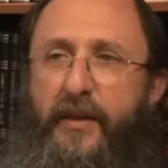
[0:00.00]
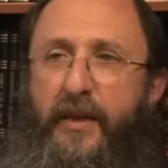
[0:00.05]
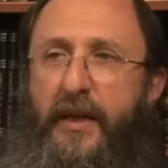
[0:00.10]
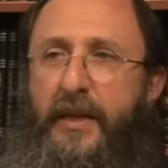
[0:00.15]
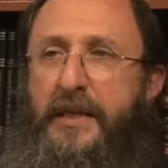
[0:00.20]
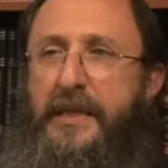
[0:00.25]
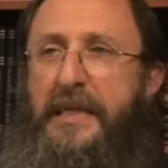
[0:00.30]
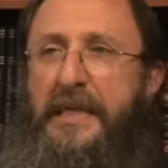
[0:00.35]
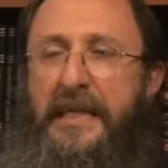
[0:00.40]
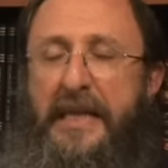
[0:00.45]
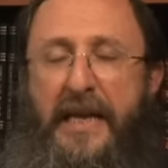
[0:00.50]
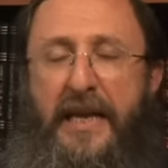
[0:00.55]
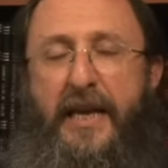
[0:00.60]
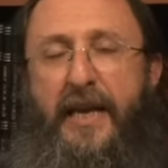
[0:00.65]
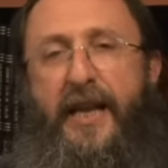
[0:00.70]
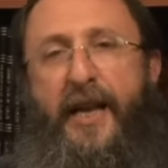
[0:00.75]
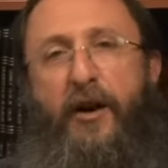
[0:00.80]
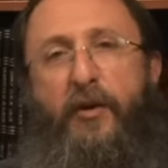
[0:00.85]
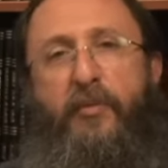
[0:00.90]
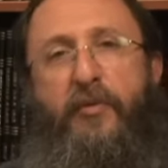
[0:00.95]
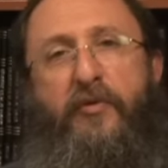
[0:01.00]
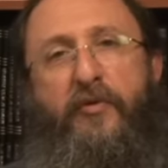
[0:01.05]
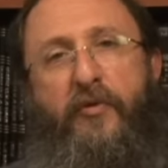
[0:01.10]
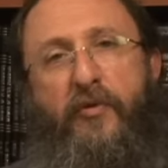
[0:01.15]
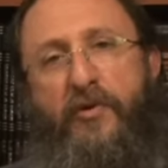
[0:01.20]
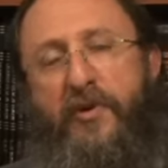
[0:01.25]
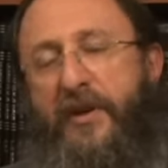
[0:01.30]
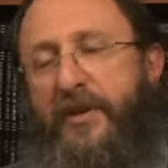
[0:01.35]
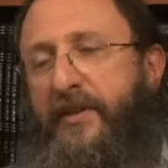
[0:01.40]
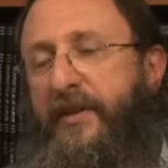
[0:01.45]
that is laid out
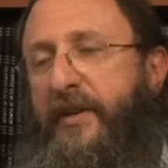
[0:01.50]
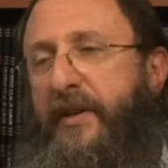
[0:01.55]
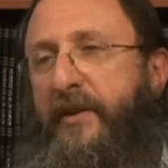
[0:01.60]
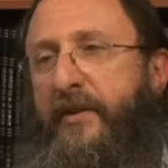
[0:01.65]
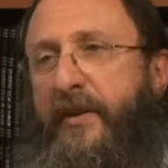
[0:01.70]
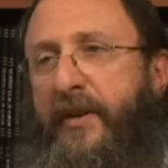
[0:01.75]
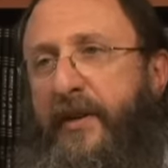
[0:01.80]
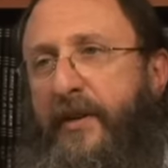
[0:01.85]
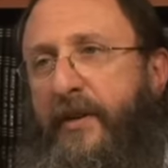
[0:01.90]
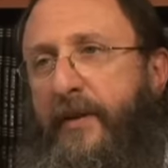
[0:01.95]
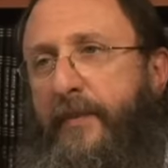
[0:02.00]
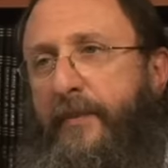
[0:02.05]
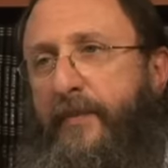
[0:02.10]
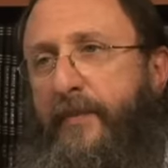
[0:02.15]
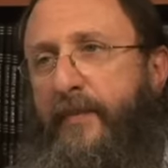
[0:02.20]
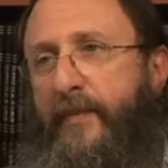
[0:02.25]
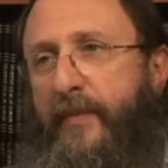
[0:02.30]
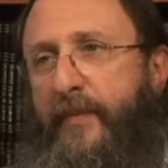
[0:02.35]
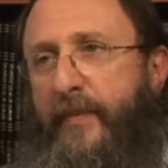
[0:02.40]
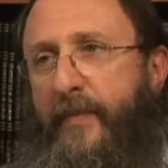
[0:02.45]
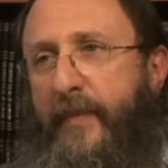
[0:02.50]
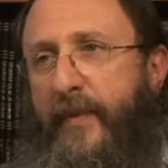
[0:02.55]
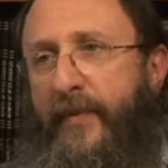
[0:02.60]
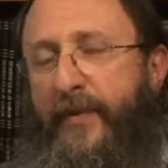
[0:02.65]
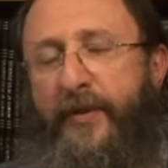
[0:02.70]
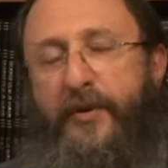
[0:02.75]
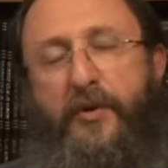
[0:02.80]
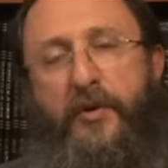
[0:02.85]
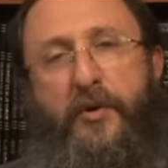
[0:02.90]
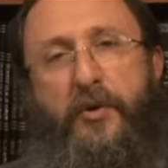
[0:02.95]
before us here in
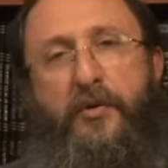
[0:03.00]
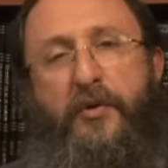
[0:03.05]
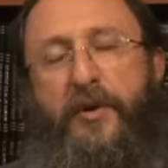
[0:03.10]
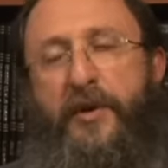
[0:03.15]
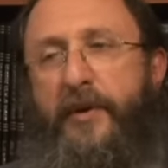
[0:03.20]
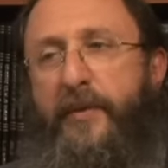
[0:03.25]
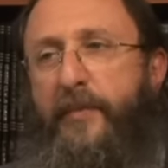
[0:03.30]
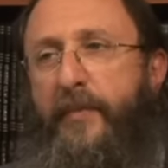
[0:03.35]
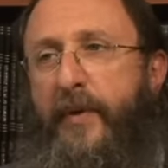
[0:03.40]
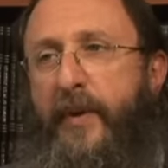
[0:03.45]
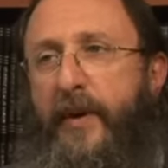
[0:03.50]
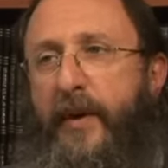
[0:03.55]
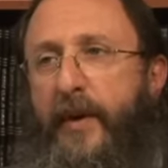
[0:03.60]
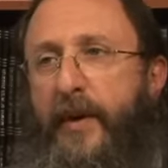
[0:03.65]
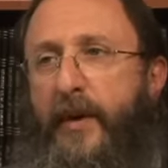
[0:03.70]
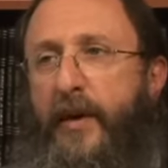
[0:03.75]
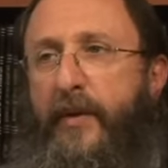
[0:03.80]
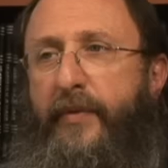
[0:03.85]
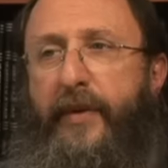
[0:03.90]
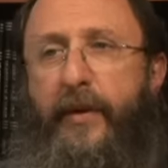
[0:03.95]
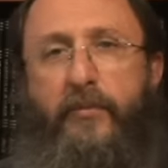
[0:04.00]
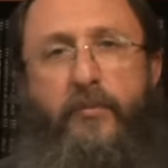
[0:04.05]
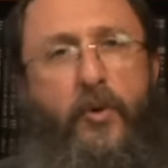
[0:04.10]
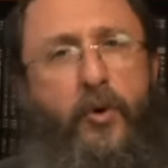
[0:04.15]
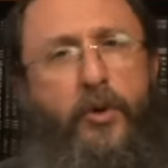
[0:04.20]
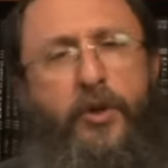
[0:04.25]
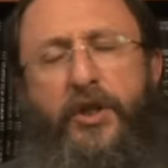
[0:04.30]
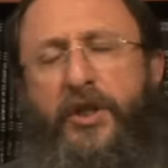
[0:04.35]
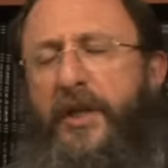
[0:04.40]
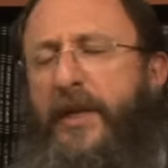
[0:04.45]
the Torah, that
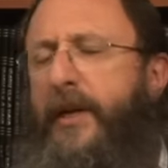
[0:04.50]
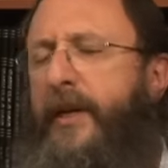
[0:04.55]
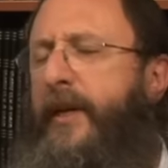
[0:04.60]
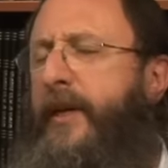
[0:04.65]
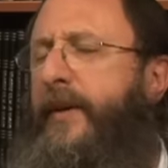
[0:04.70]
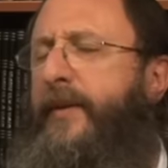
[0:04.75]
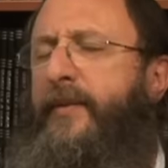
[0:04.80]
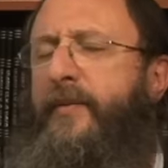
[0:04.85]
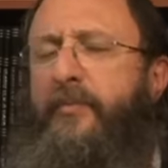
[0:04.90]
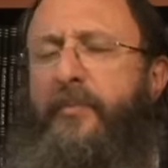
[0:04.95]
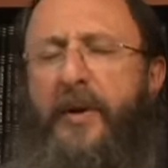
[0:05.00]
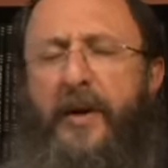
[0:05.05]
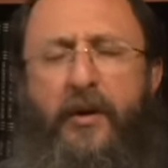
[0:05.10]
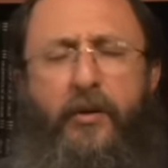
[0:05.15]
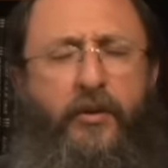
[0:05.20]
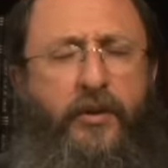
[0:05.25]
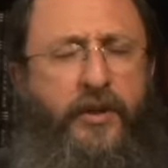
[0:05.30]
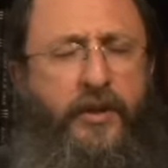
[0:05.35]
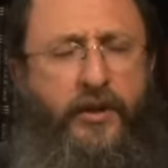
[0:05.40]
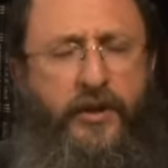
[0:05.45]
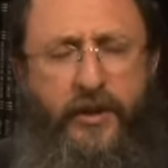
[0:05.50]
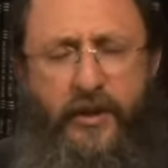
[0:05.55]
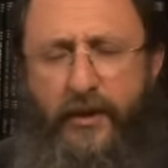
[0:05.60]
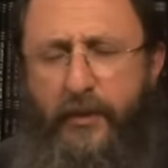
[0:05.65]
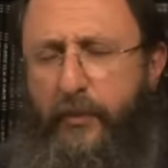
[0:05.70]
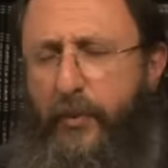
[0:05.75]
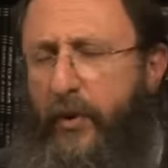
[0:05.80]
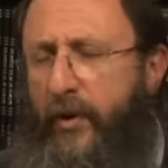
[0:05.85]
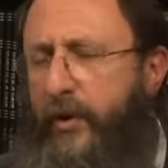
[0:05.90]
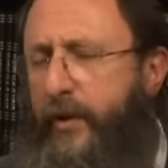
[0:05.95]
Moshe is about to
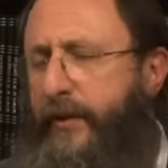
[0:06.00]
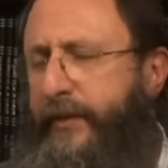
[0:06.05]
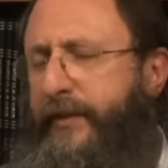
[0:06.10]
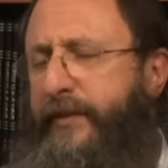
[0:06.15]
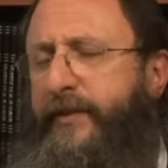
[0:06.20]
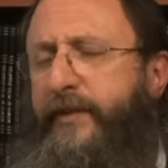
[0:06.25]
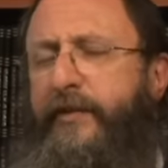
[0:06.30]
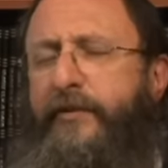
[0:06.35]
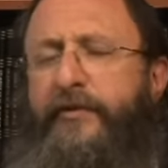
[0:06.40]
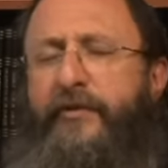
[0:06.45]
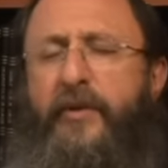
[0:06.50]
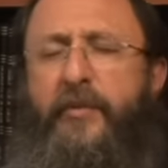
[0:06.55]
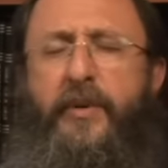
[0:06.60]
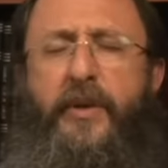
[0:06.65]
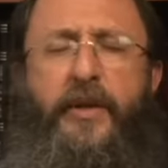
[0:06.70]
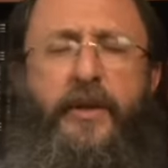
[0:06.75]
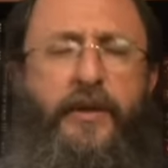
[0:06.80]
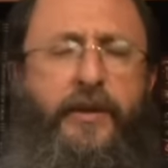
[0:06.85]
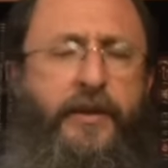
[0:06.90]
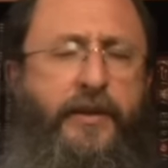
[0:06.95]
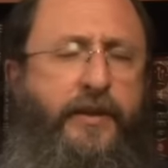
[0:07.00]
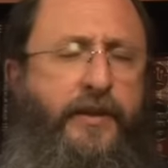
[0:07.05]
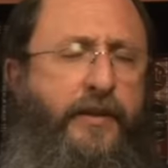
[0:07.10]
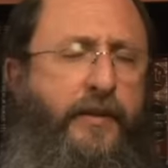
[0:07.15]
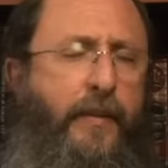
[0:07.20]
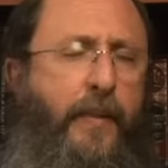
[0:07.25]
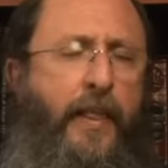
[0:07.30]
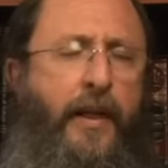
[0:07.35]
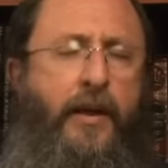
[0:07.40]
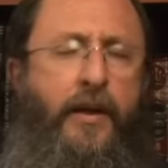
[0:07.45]
depart from
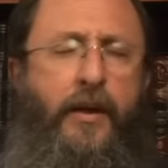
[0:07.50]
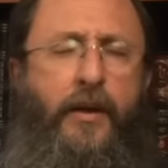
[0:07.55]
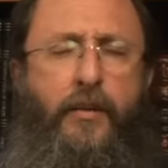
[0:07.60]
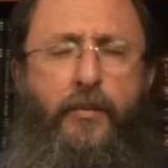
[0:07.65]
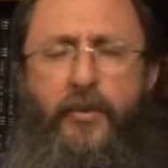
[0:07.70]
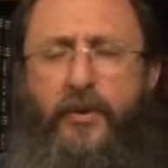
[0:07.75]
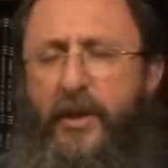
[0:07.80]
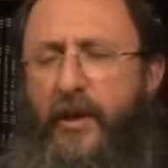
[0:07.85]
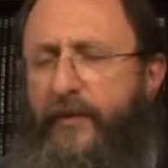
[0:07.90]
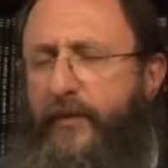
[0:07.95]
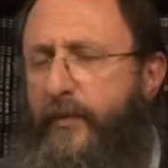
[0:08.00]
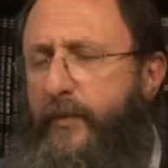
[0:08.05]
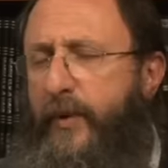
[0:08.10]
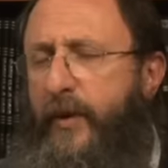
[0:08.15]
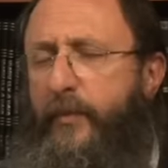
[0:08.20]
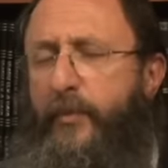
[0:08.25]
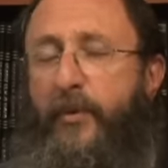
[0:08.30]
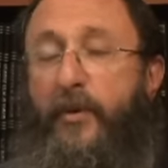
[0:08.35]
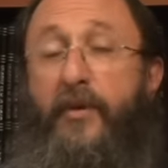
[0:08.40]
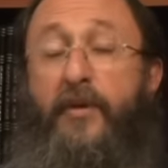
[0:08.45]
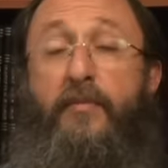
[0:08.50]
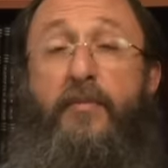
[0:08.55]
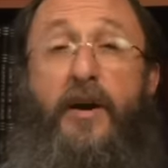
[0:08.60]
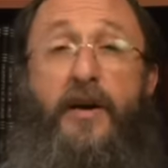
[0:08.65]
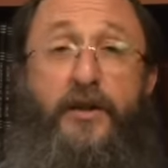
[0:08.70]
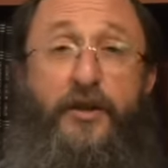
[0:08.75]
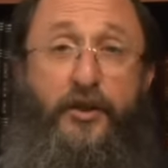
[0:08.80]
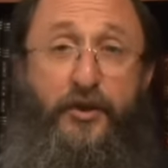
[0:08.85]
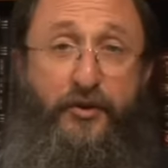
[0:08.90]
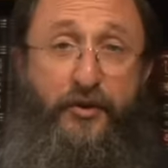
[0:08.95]
his beloved people. The
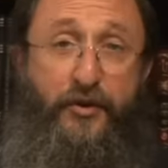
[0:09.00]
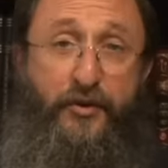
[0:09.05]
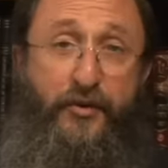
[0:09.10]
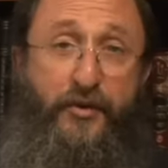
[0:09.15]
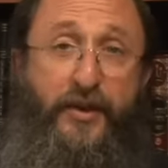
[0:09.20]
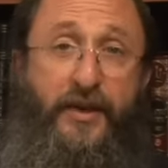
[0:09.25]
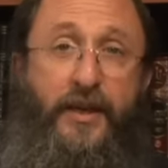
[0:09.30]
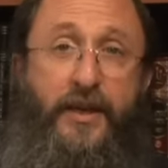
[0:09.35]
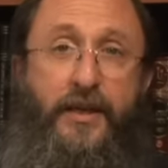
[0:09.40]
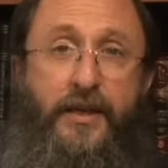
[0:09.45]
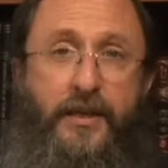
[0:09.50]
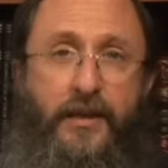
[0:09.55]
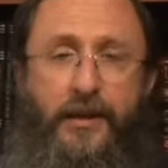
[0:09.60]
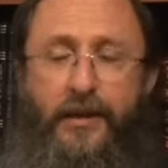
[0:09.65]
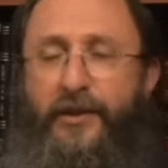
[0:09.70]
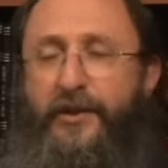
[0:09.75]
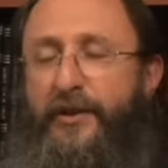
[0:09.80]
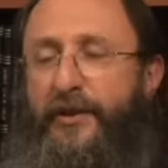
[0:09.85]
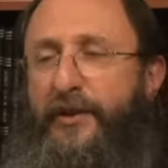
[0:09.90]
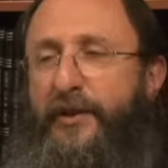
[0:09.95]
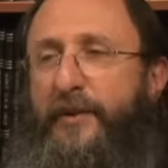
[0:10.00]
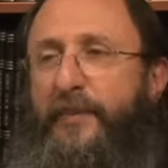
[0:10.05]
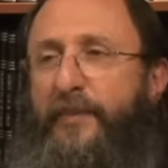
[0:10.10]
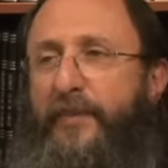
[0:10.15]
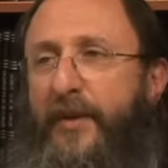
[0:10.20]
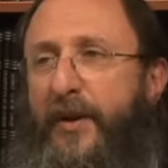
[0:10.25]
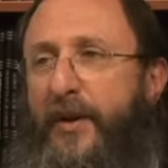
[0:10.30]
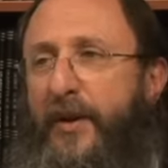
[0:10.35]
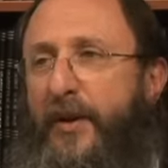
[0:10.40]
maestro, the conductor,